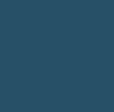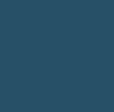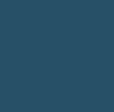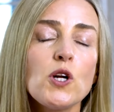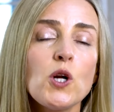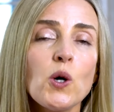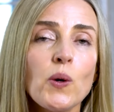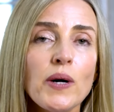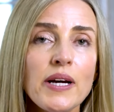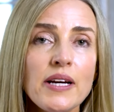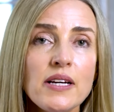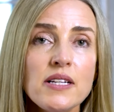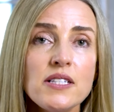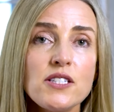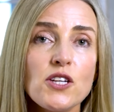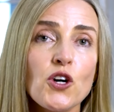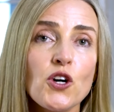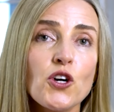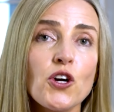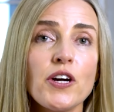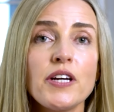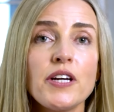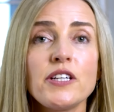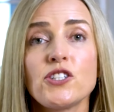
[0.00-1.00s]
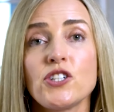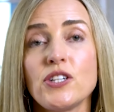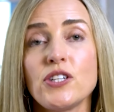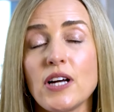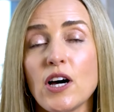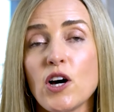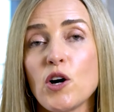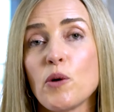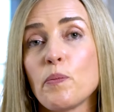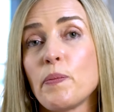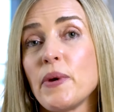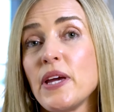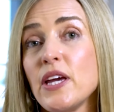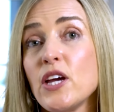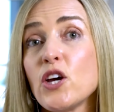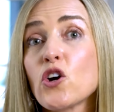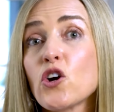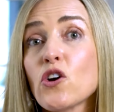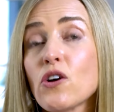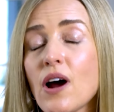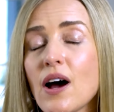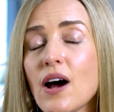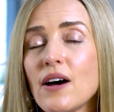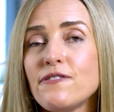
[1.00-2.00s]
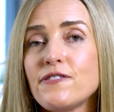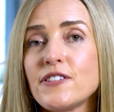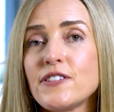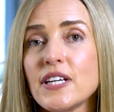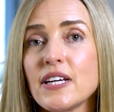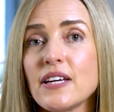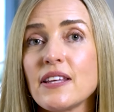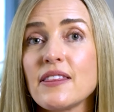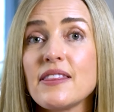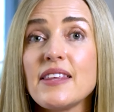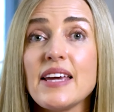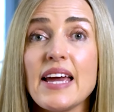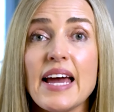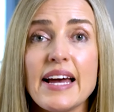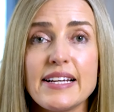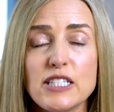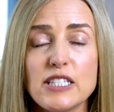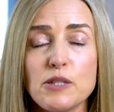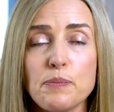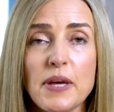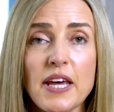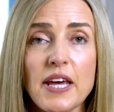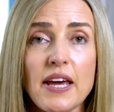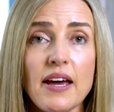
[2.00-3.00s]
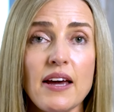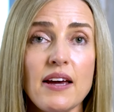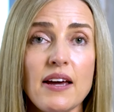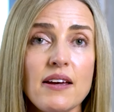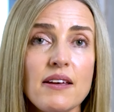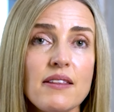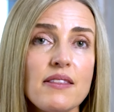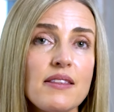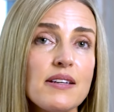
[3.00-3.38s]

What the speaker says: The lawyers are going to now be crafting the SPA,